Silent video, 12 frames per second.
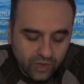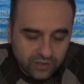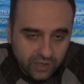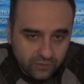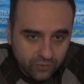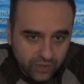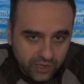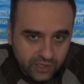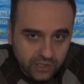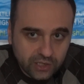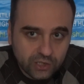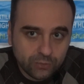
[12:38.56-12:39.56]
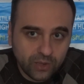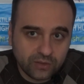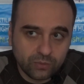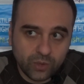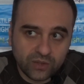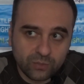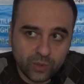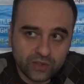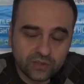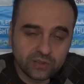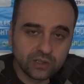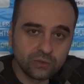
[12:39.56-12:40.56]
not very clear, but
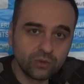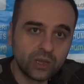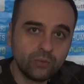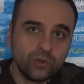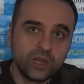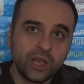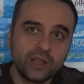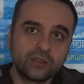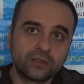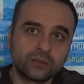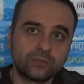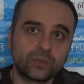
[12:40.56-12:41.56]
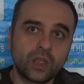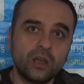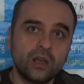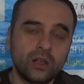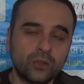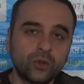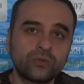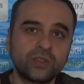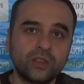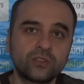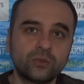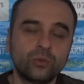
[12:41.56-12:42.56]
still we had a lot of
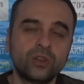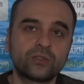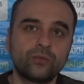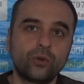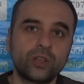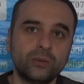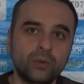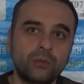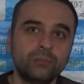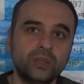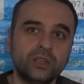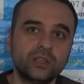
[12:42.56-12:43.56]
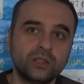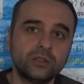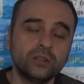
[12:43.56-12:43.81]
testimonies for imams being